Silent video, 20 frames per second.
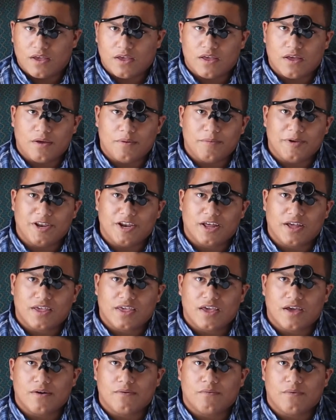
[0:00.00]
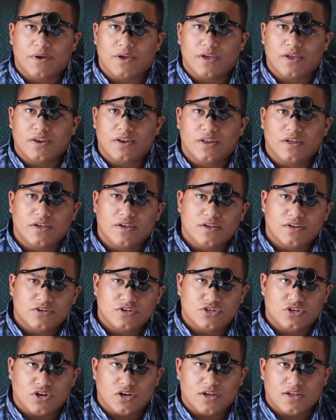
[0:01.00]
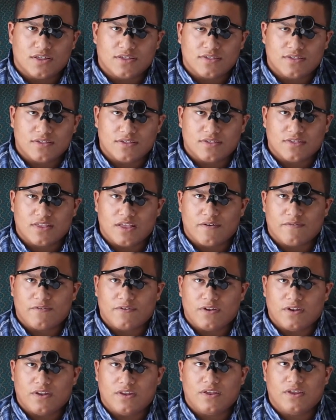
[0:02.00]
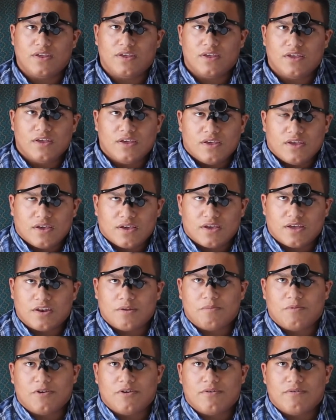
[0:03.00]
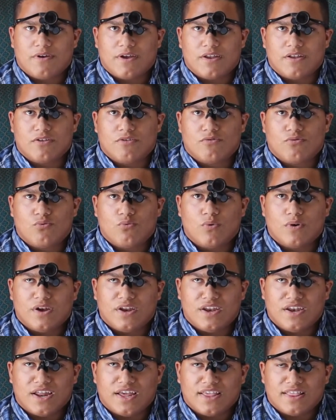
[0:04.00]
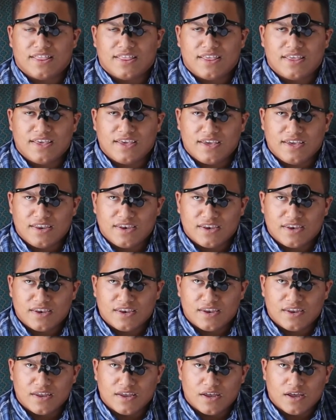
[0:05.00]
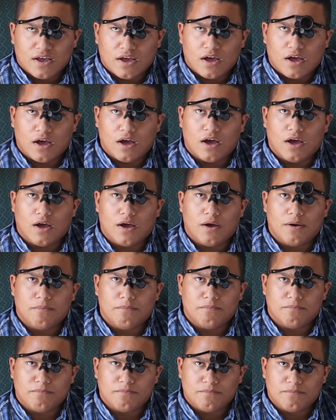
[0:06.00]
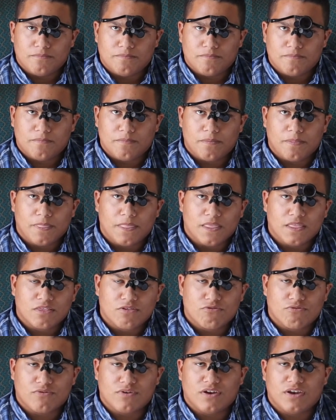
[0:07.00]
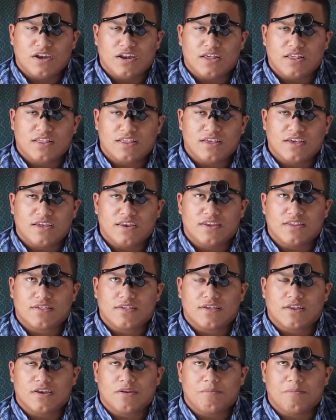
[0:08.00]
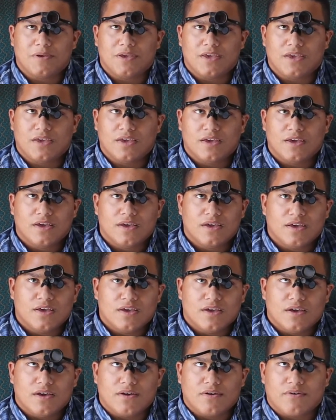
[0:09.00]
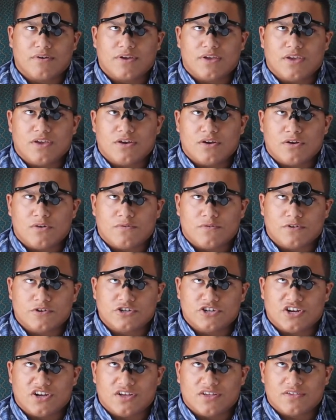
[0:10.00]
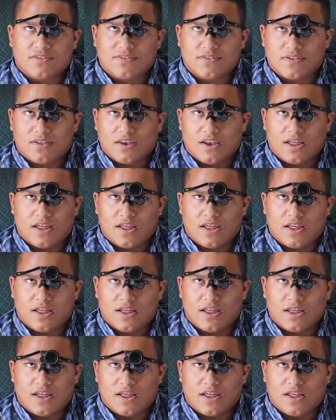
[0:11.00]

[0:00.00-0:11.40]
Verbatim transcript: I mean, I can't wait. JAWS is definitely going to be great in 2019. Um, 2019 is going to be a great year for JAWS.